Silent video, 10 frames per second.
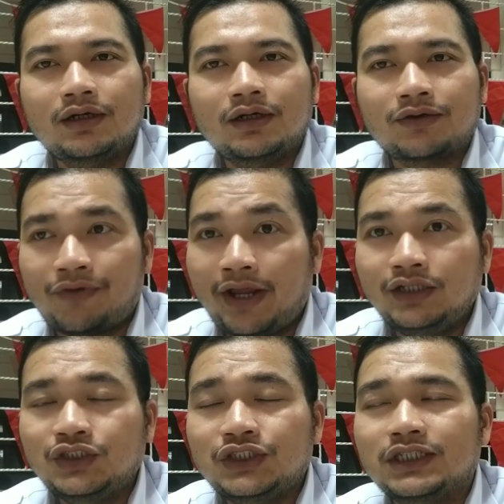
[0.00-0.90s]

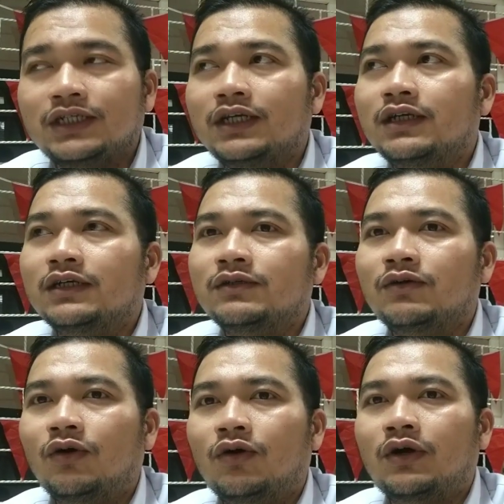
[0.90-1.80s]
range
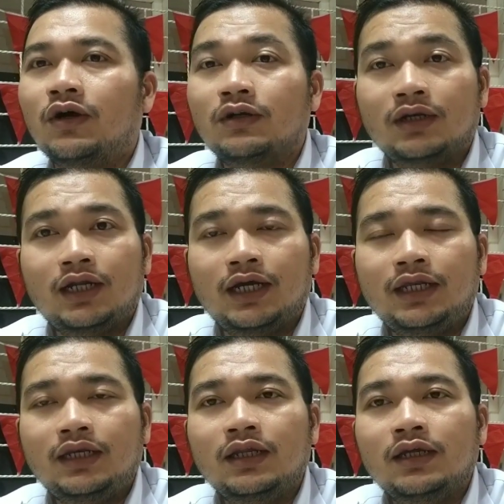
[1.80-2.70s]
or
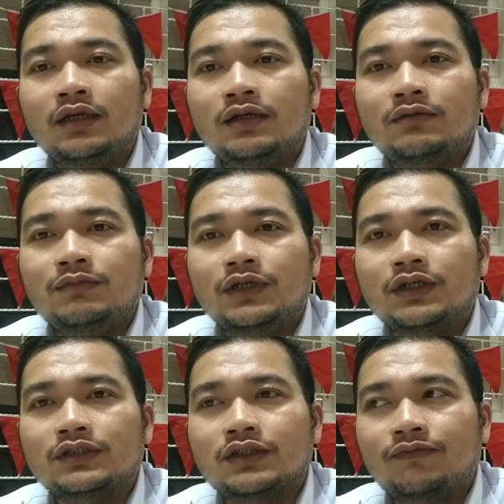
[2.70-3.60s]
online
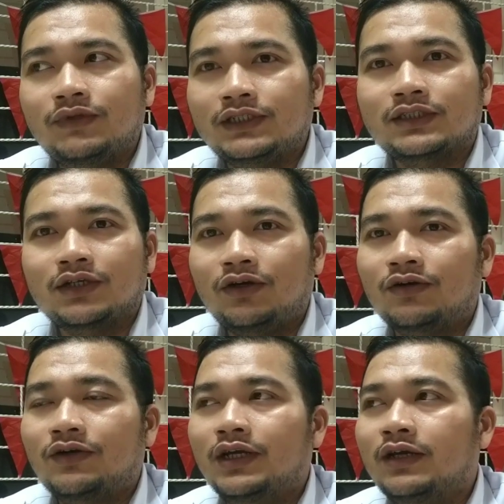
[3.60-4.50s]
because of this
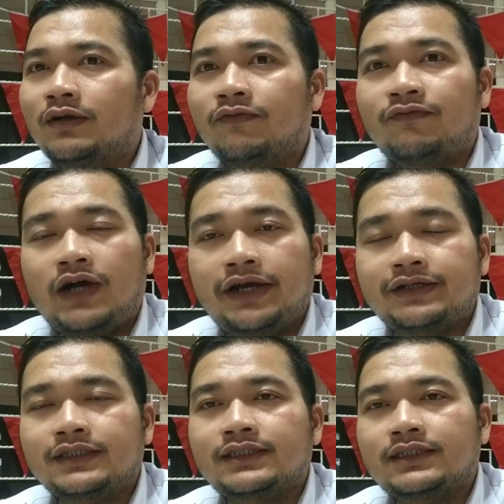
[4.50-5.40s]

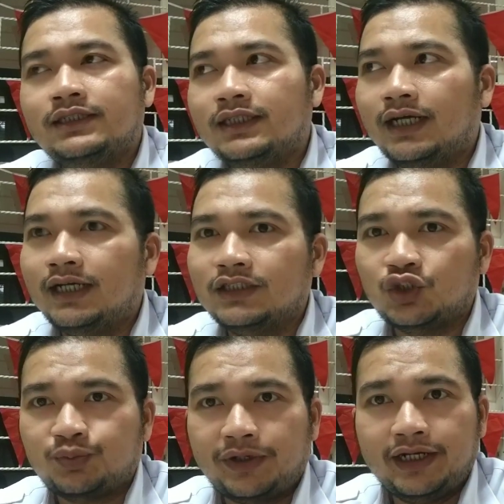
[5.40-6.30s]
coronavirus that
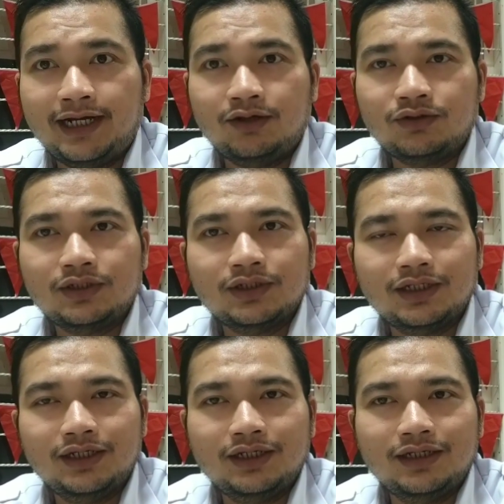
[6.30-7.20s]
spread out
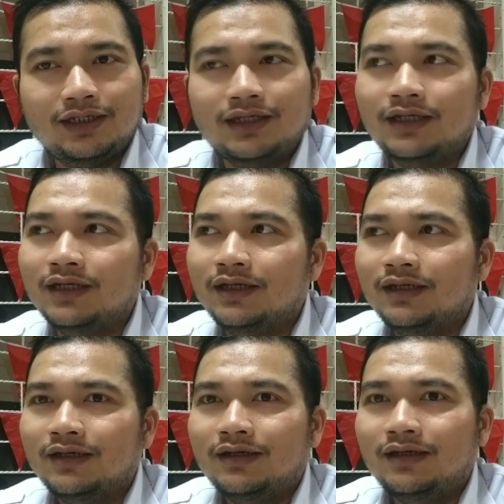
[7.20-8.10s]
in
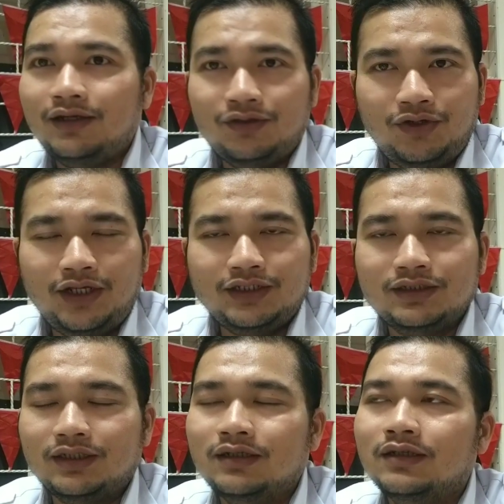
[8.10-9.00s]
Indonesia.